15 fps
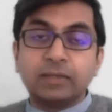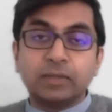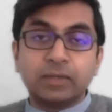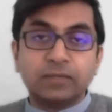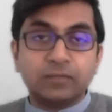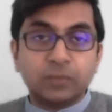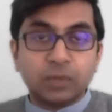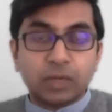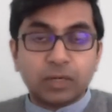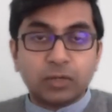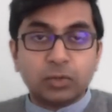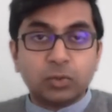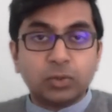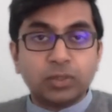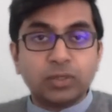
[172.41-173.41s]
If you are
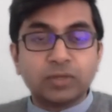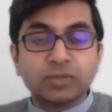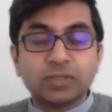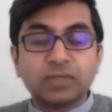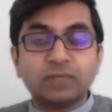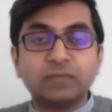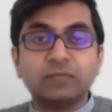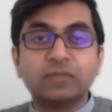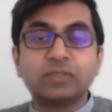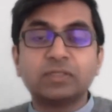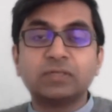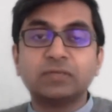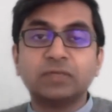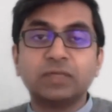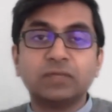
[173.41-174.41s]
a do-it-yourself
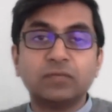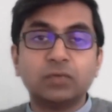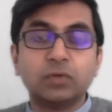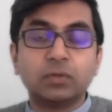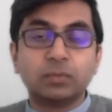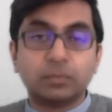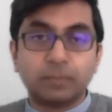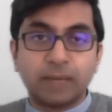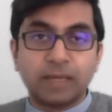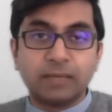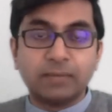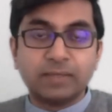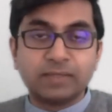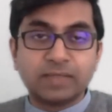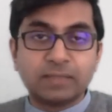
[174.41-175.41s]
investor, we give you a
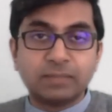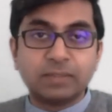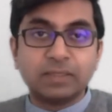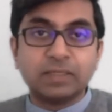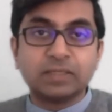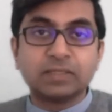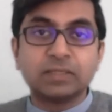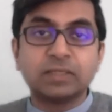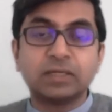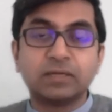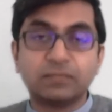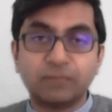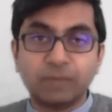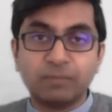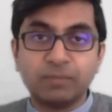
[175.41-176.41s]
mobile-based application, a
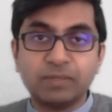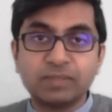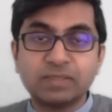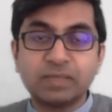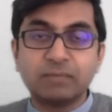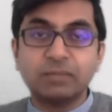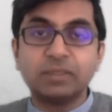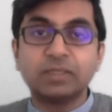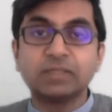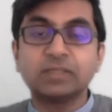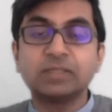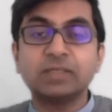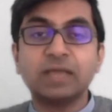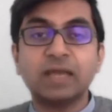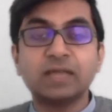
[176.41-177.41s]
web-based
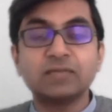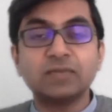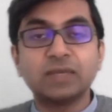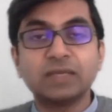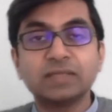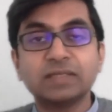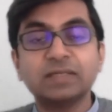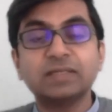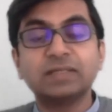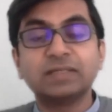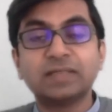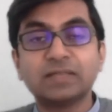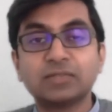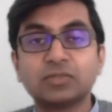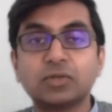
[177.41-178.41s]
application, as well as a
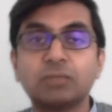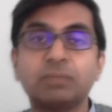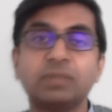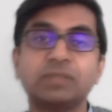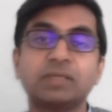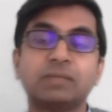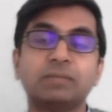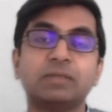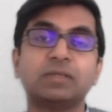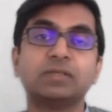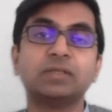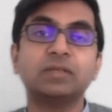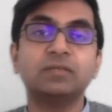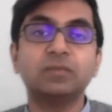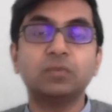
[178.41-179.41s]
desktop-based
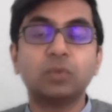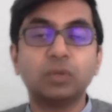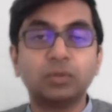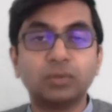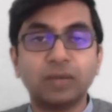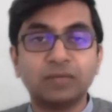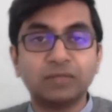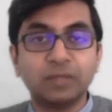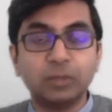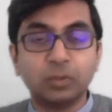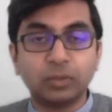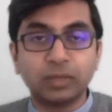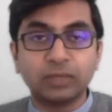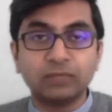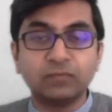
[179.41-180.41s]
application if you want to have the
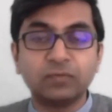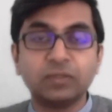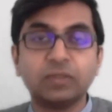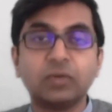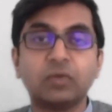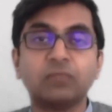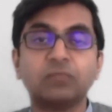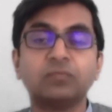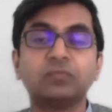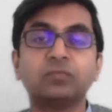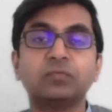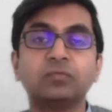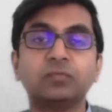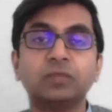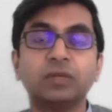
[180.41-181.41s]
look and feel of
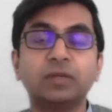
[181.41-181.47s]
the